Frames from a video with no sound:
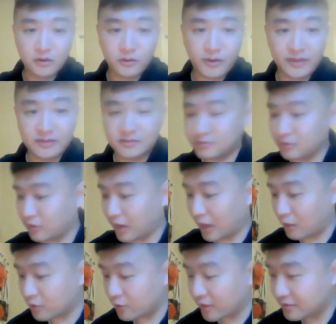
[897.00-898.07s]
Okay, so
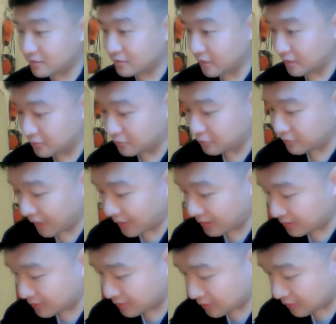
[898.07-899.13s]
I'll go ahead and do that.
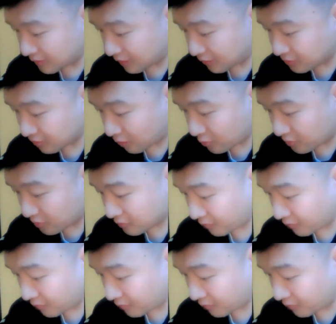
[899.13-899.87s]
I'll start with